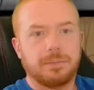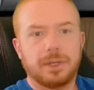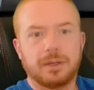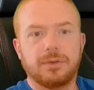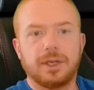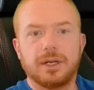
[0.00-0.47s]

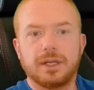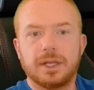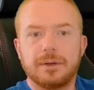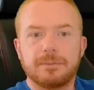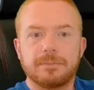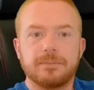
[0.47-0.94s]
Big fan of
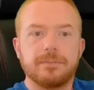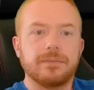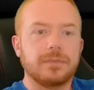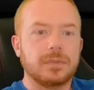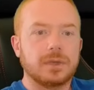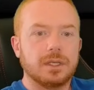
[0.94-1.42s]
that.
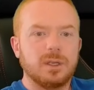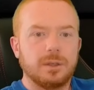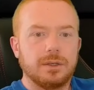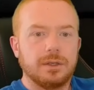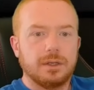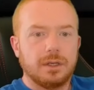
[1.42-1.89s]

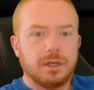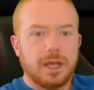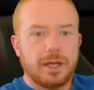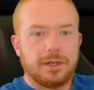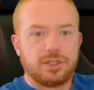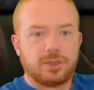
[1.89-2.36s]

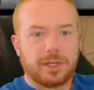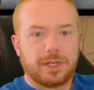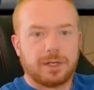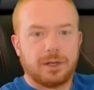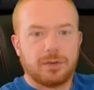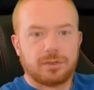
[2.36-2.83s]
How to trigger